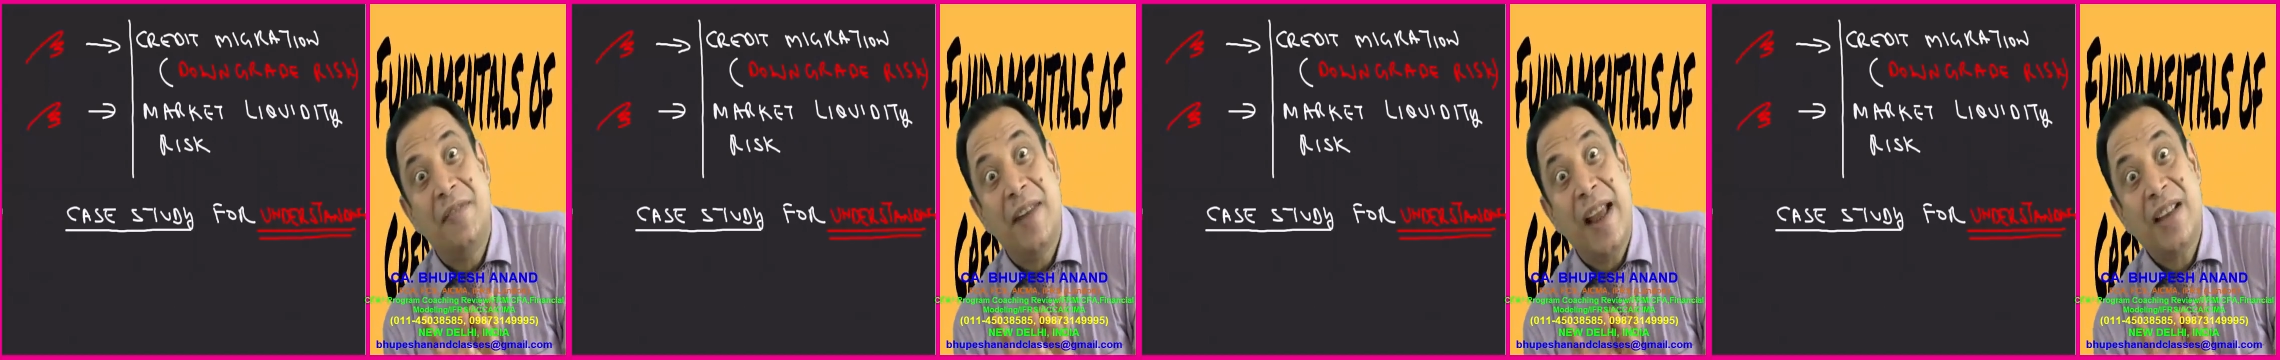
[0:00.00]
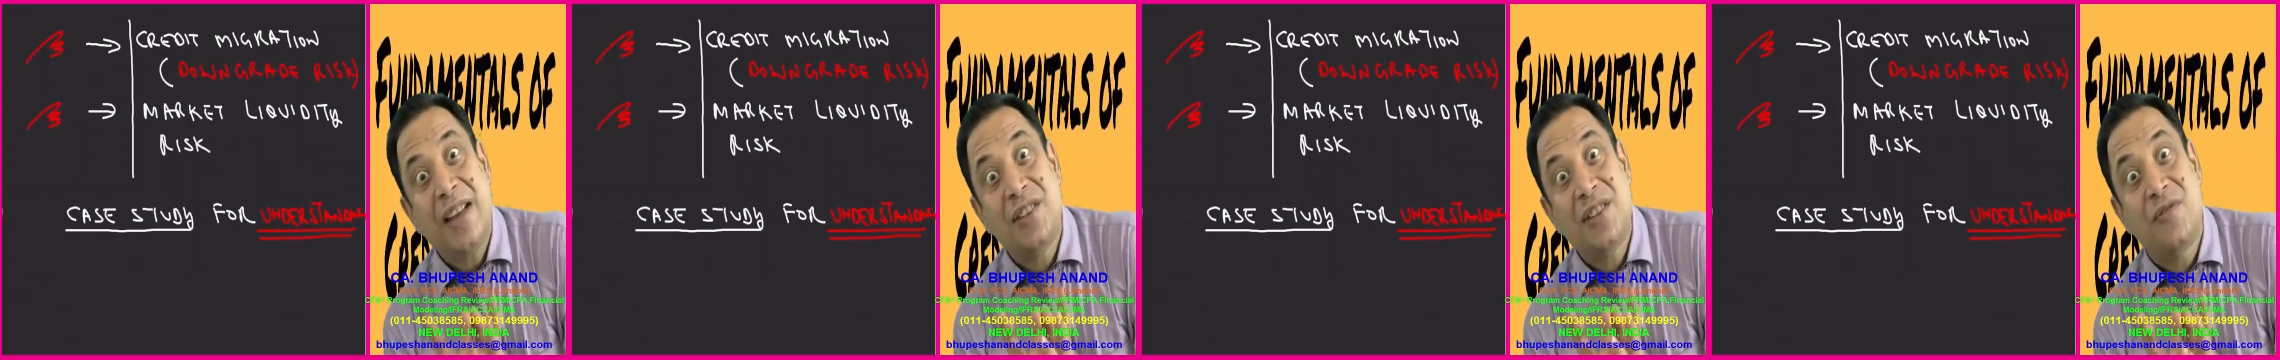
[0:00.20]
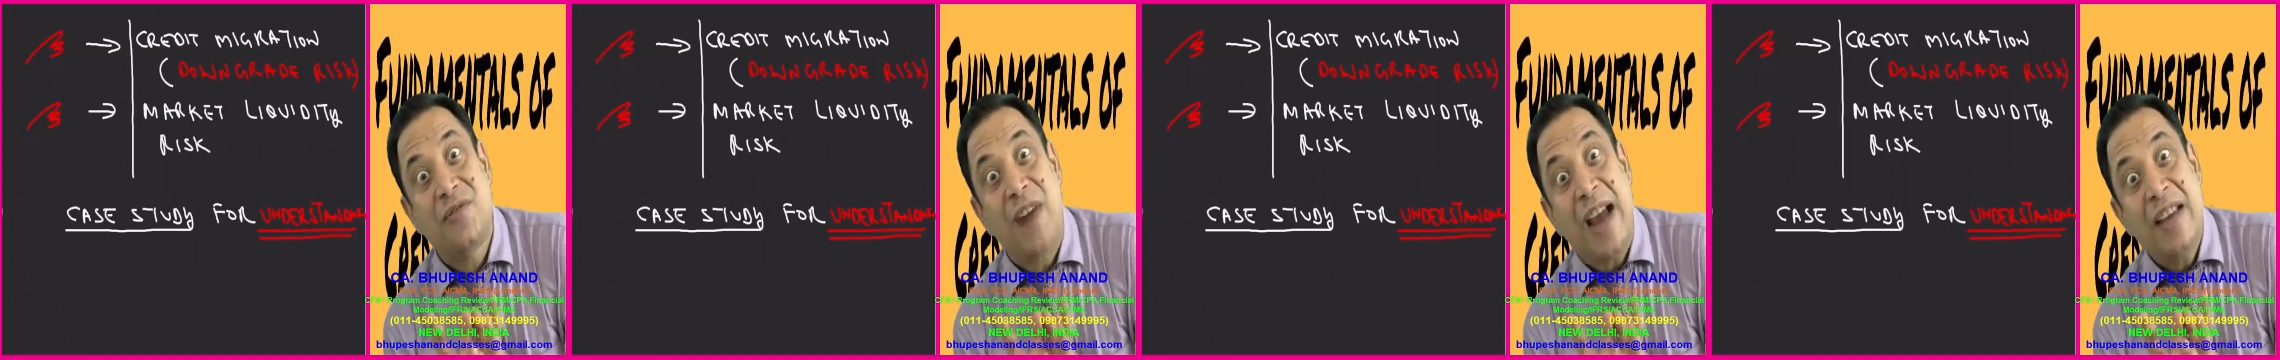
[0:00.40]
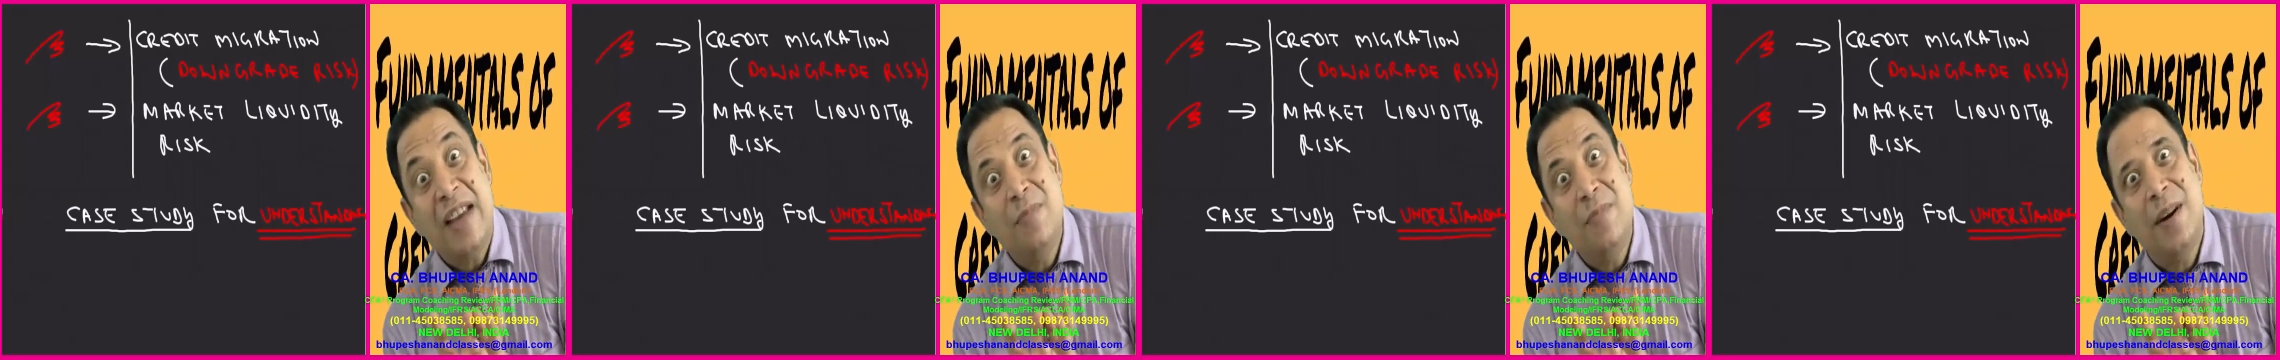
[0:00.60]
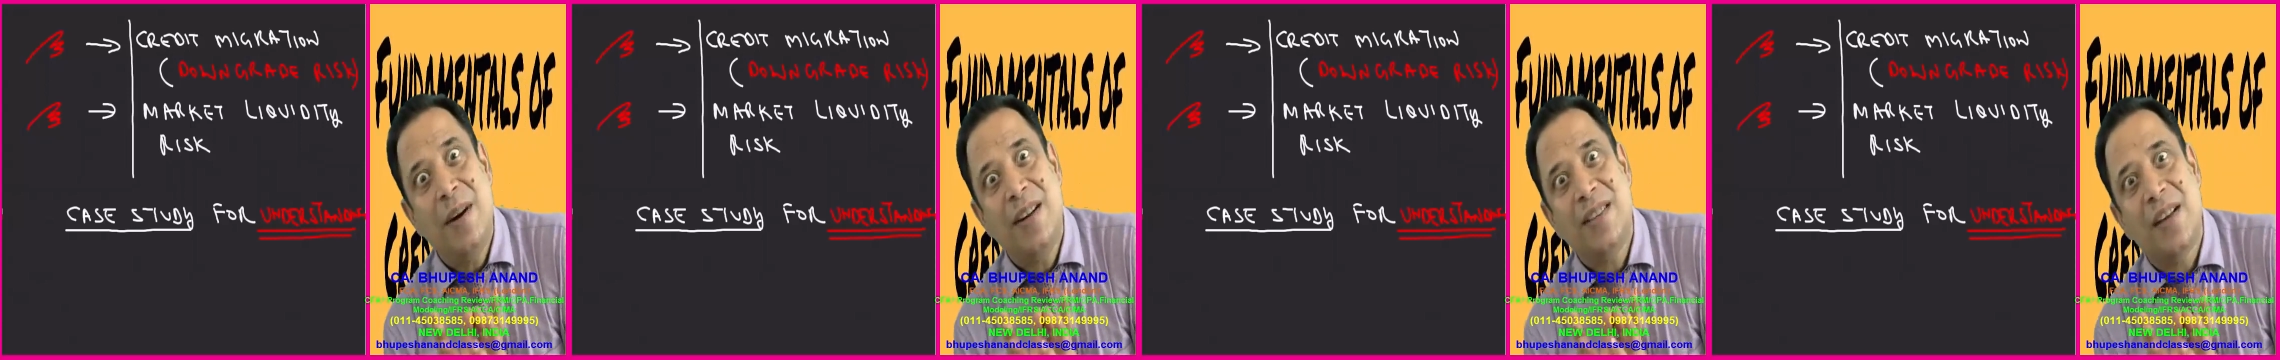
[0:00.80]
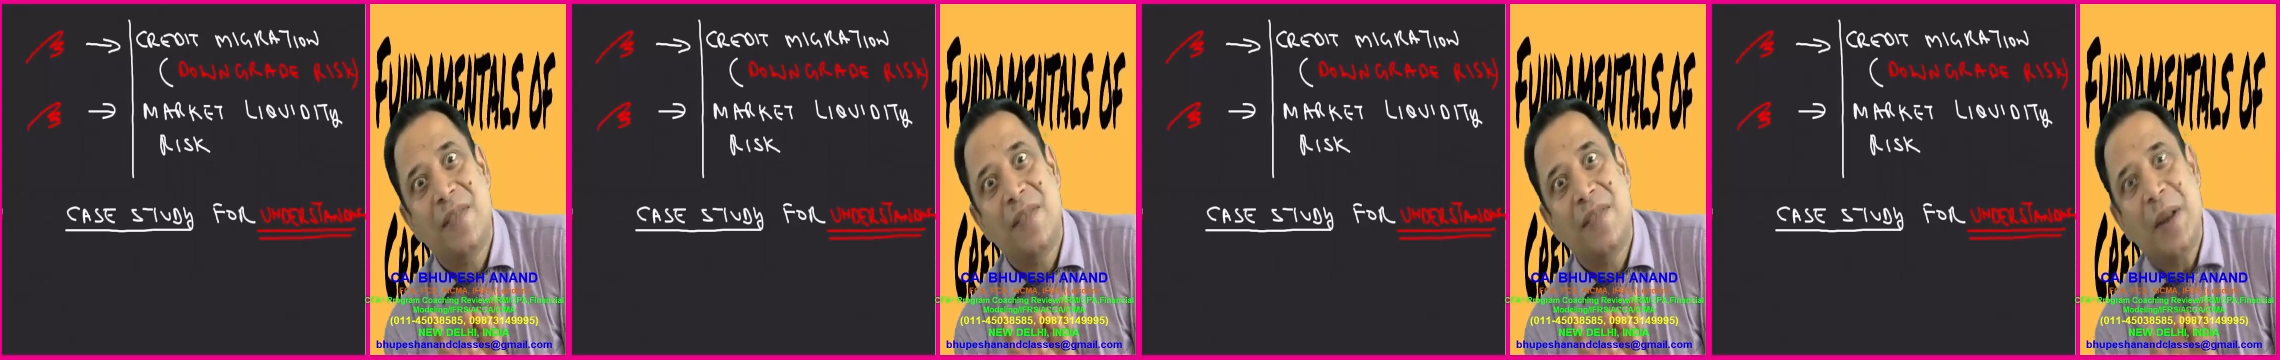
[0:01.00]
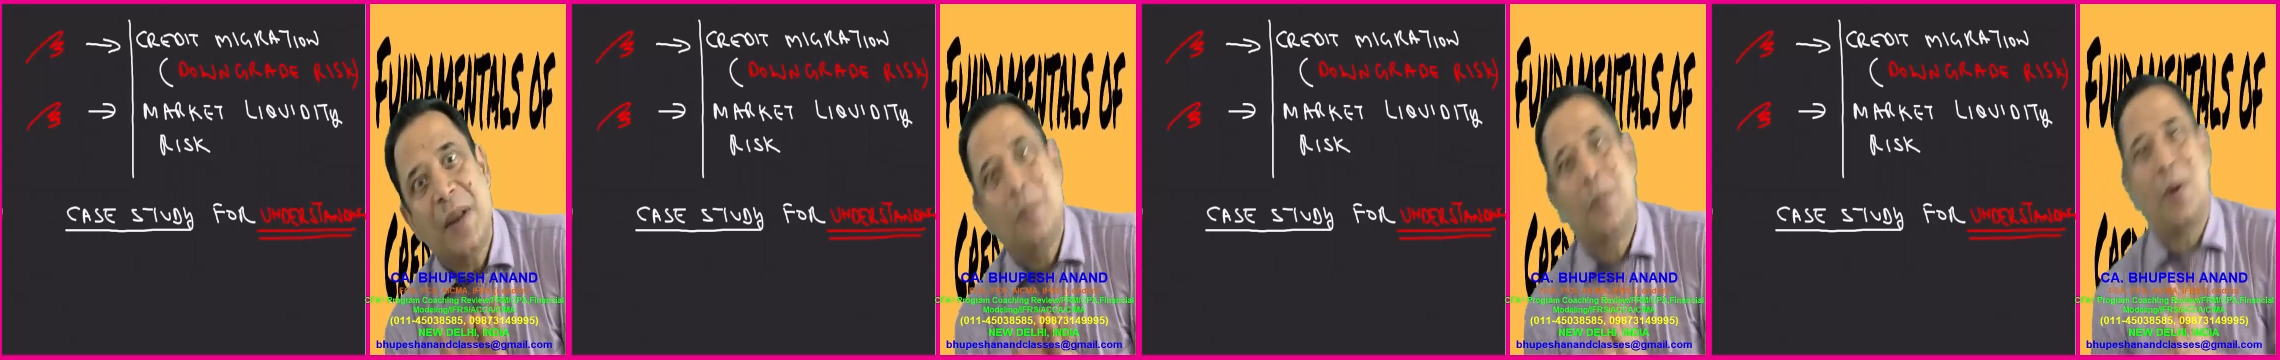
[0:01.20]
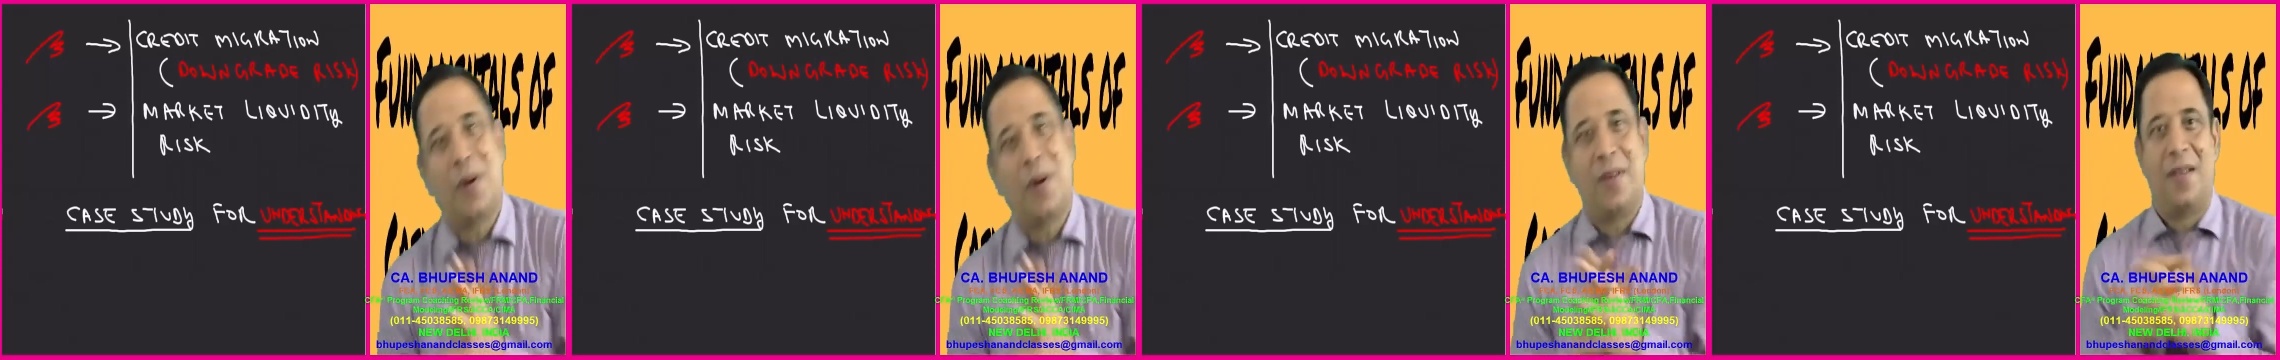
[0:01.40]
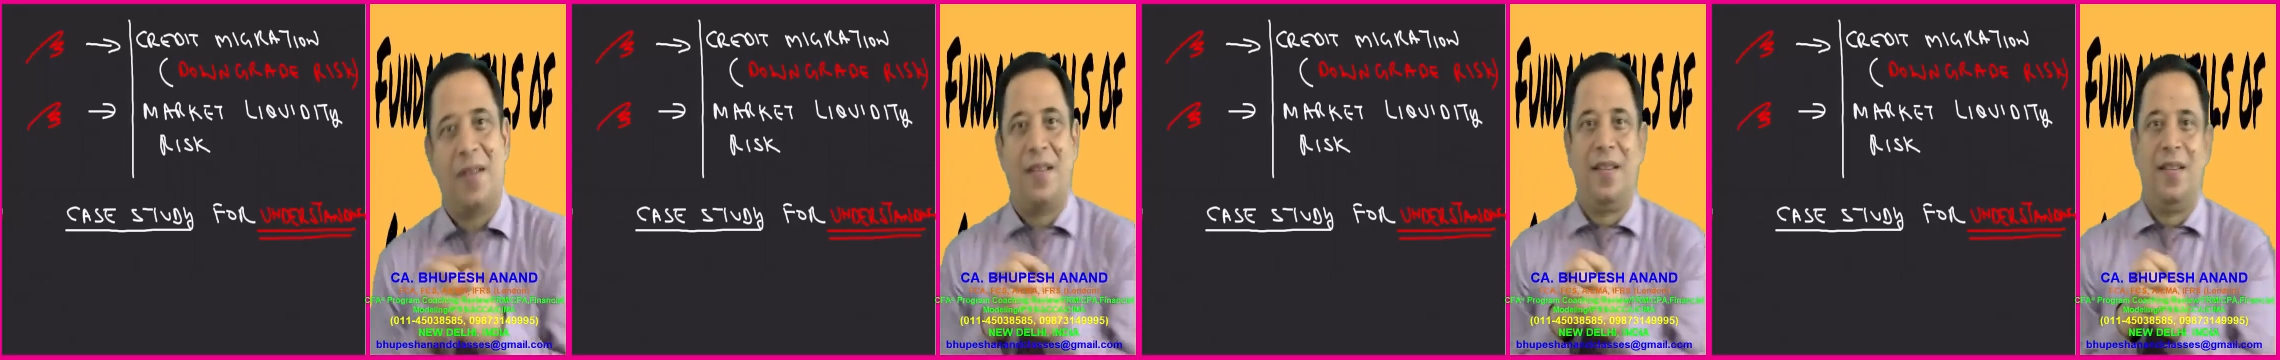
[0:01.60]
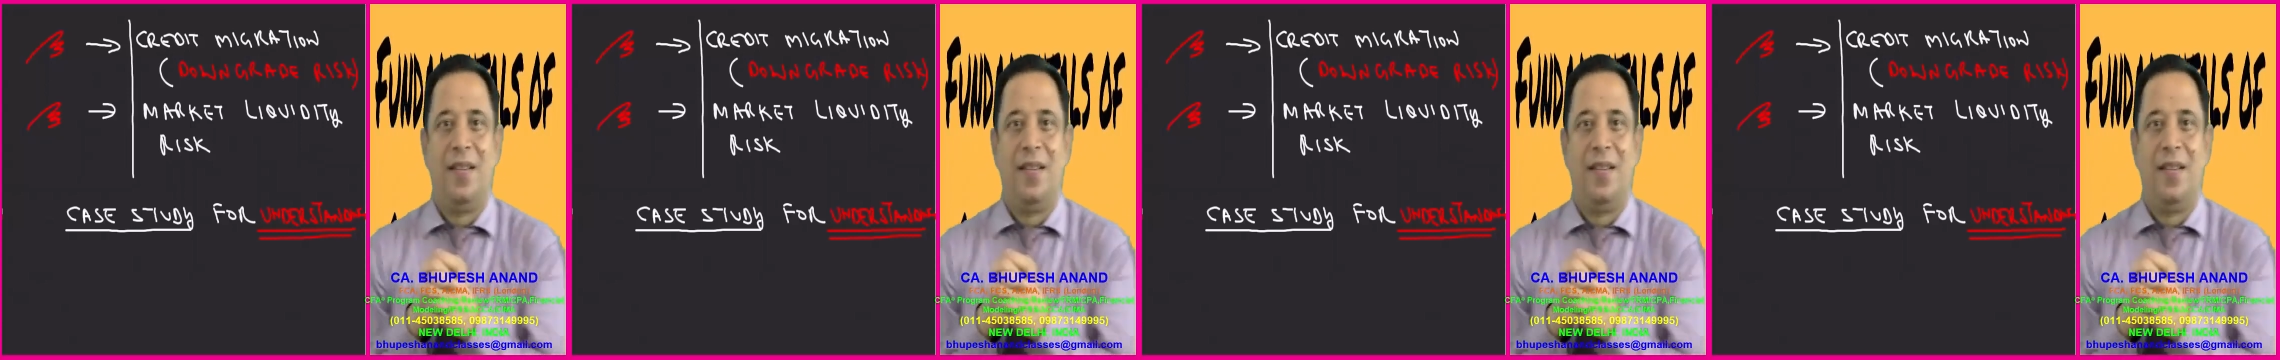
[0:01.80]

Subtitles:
Next 5 minutes are very important.